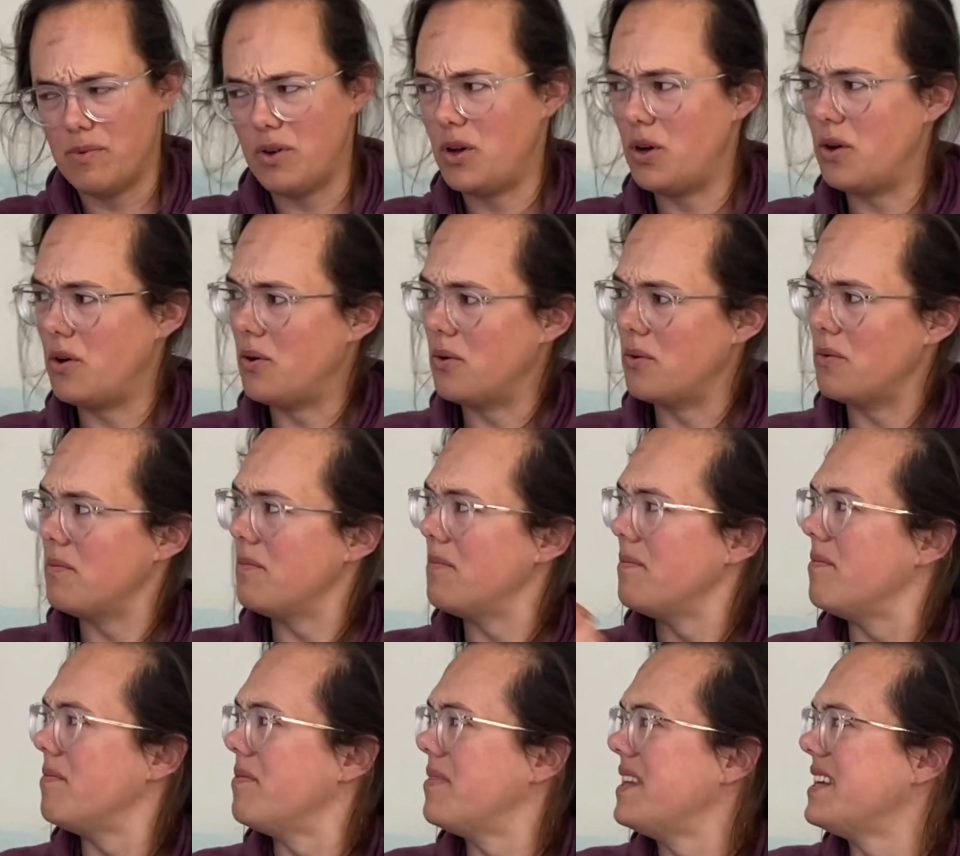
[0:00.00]
Oh,
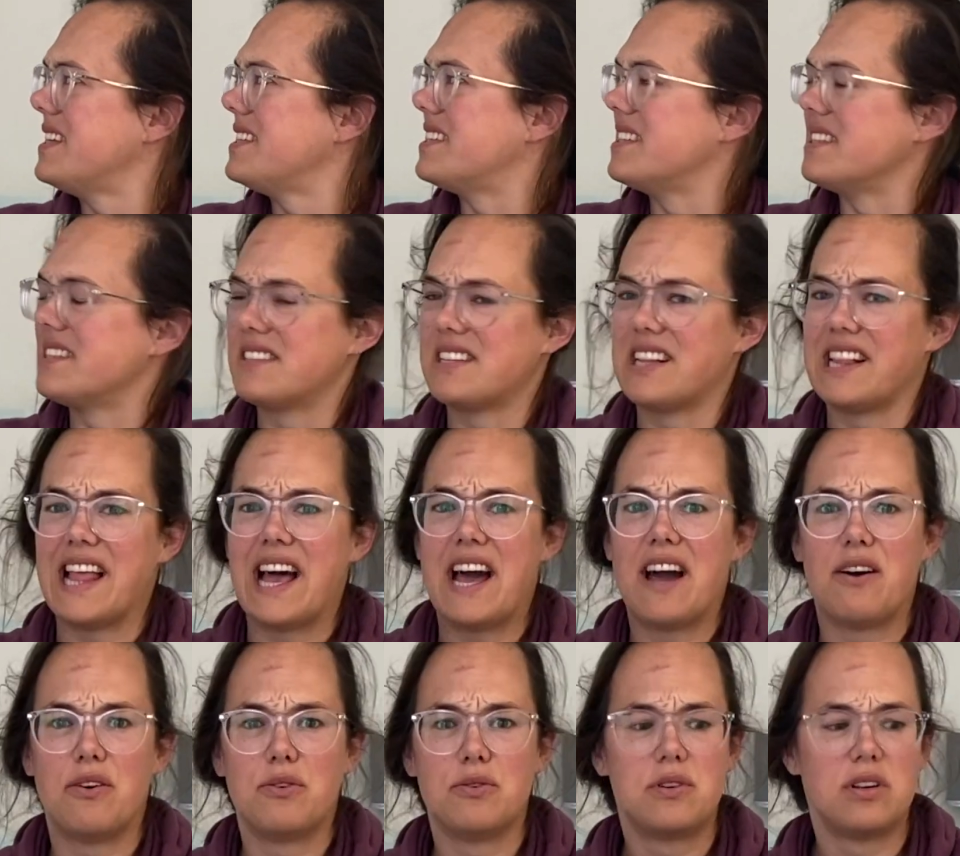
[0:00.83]
this is
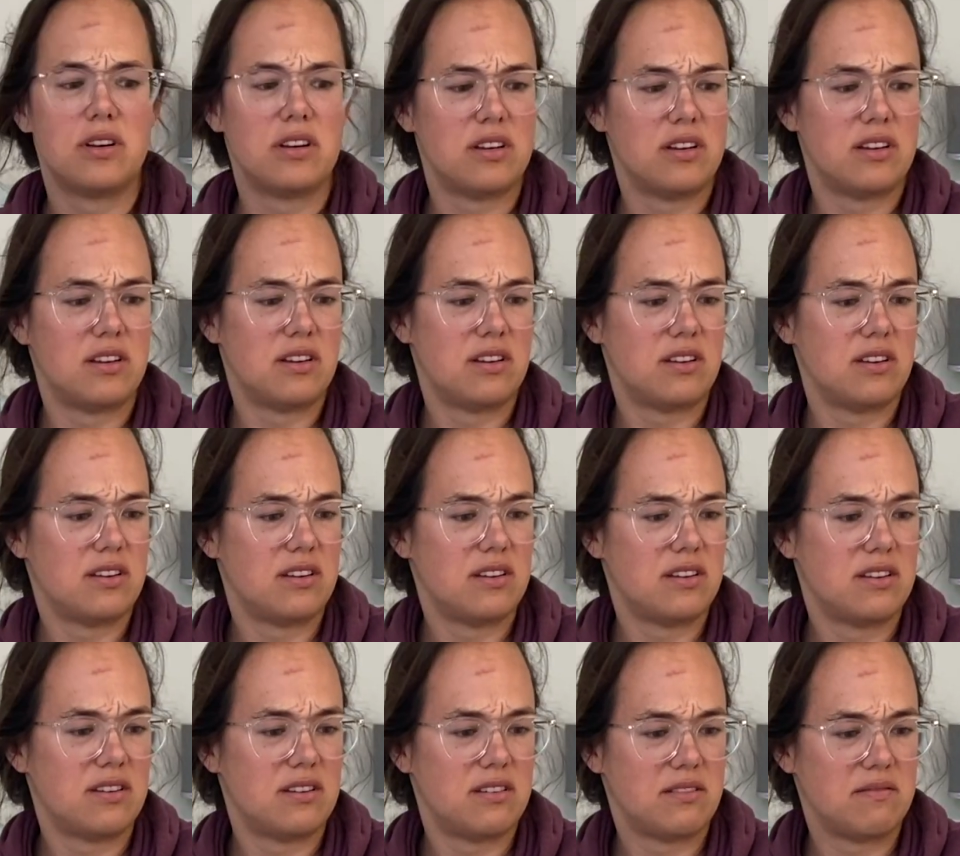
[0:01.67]
loud.
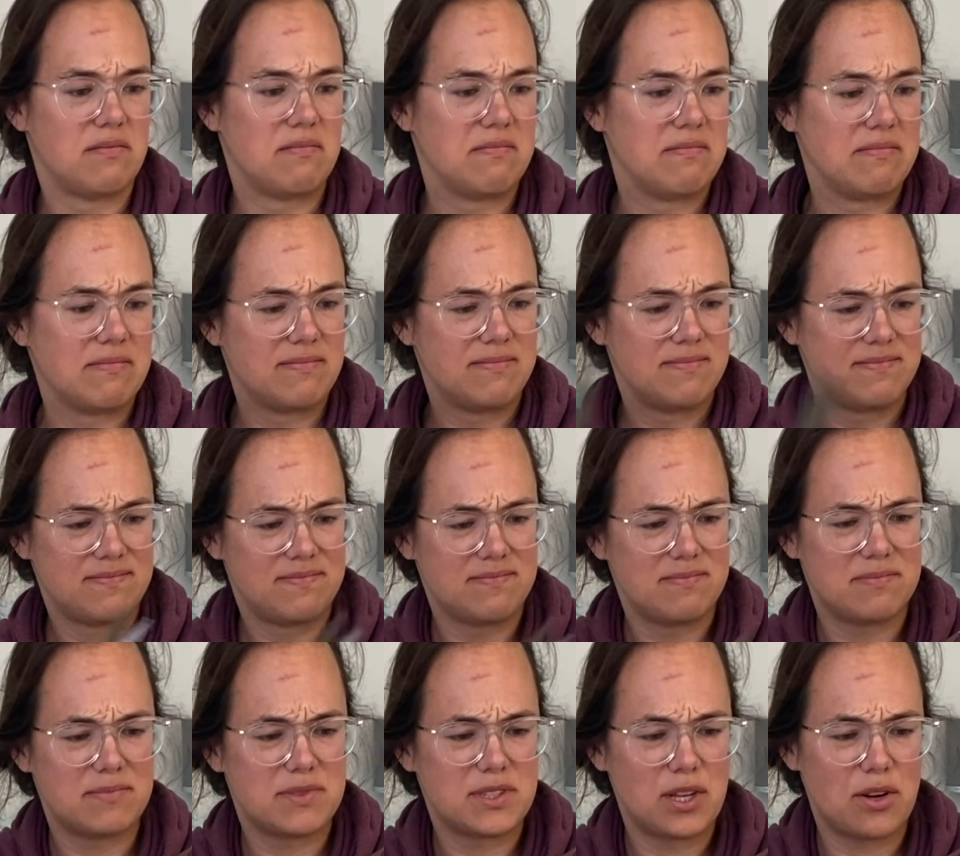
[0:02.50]

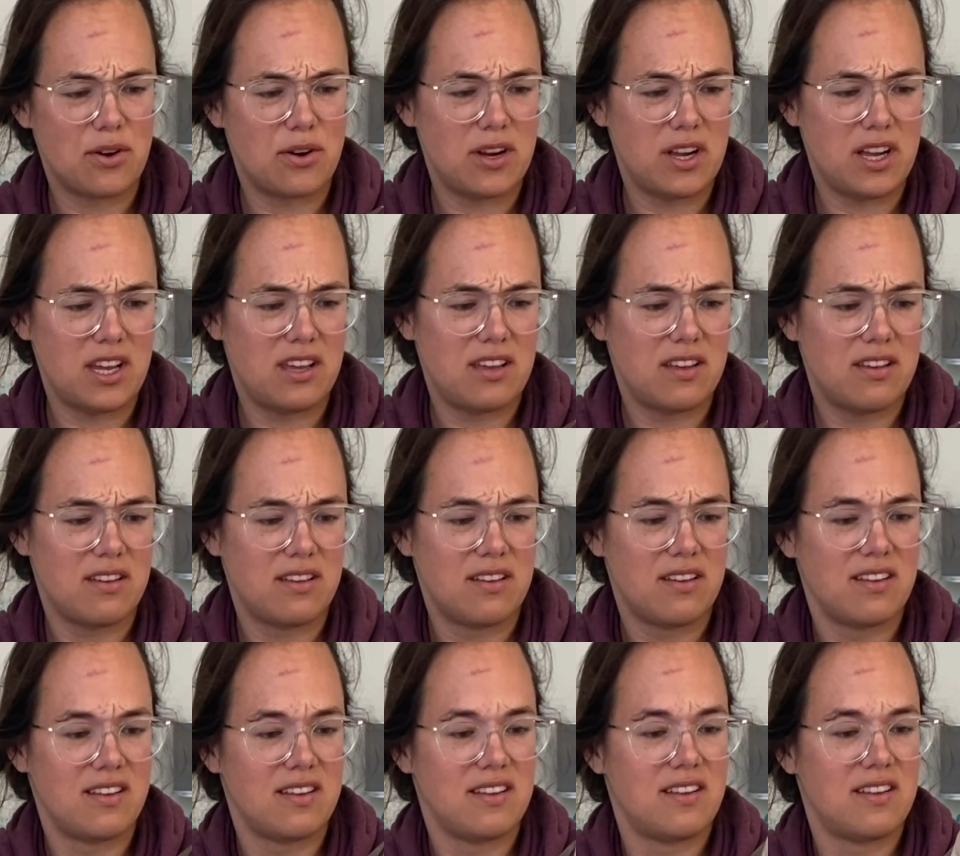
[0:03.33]
I'm sorry.
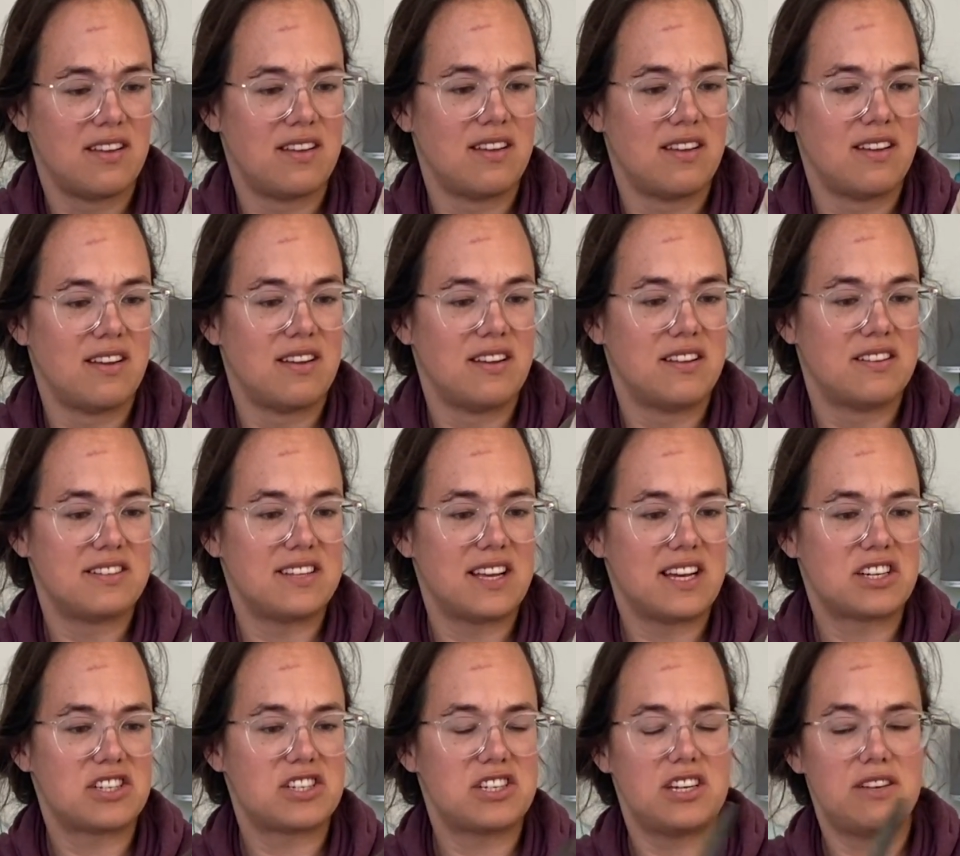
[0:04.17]
It's
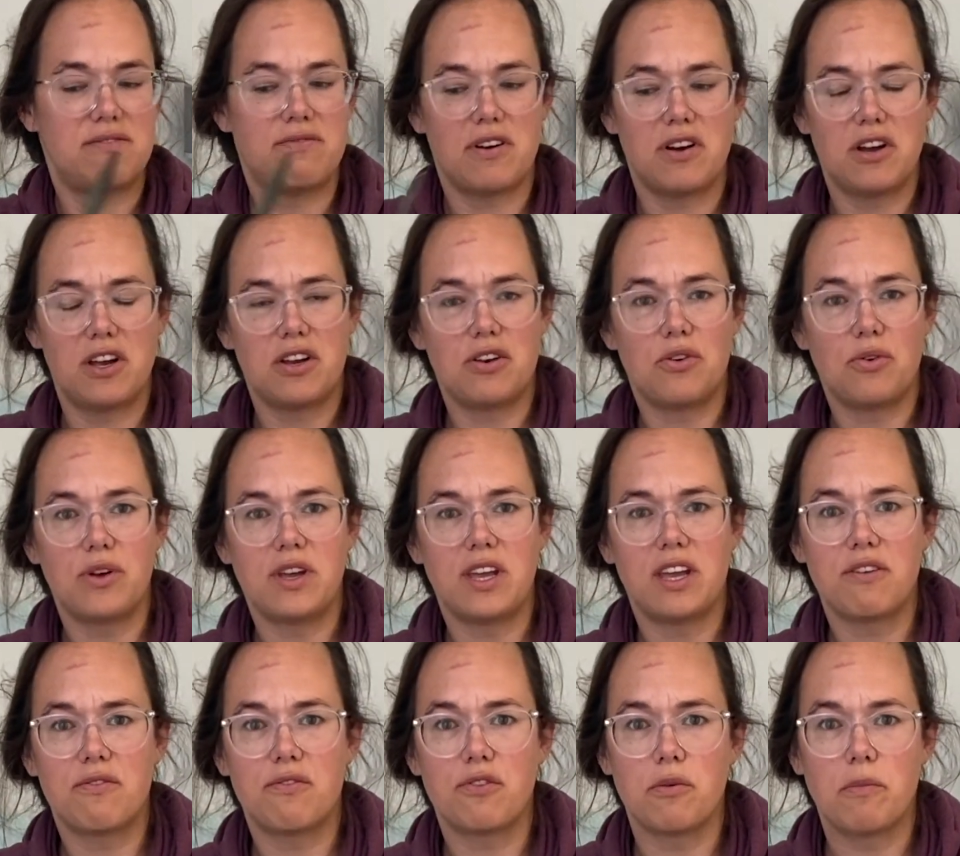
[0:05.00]
actually very
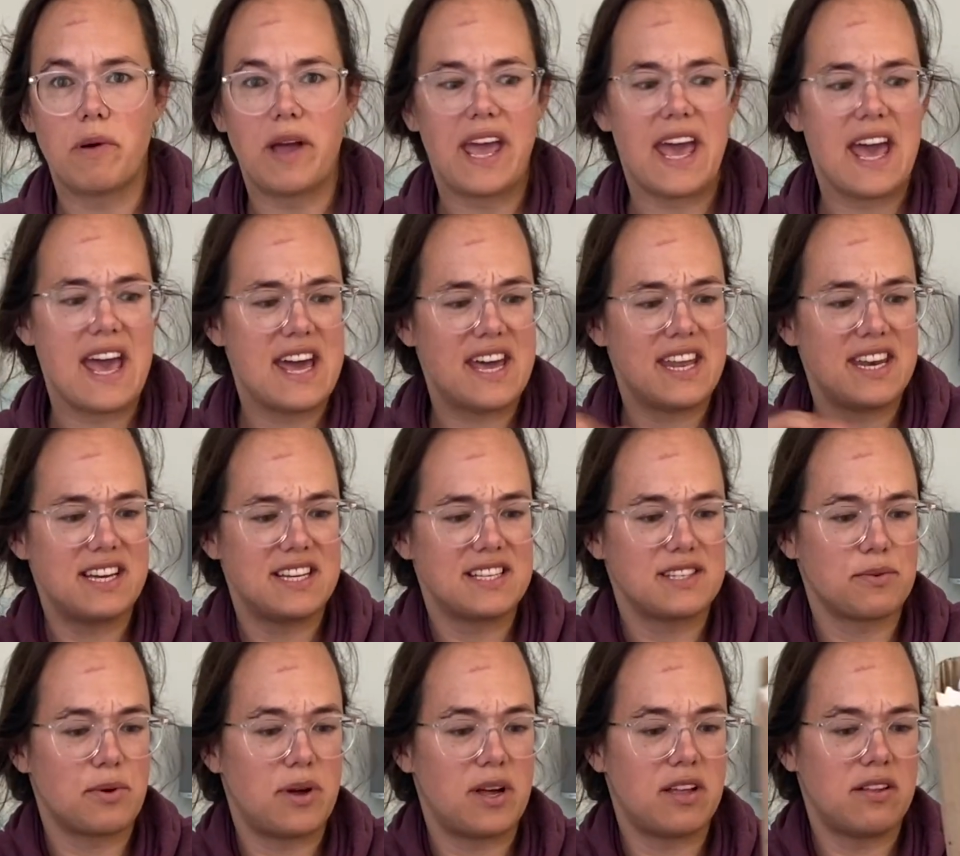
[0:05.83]
annoying for my head
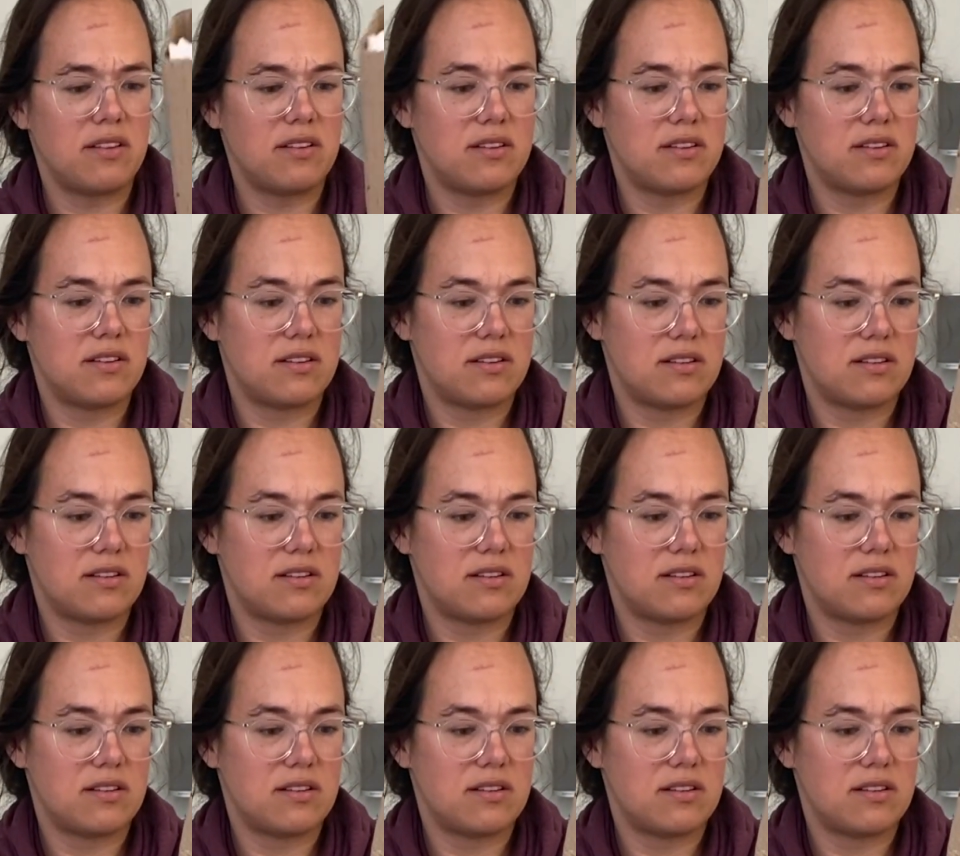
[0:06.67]
as well.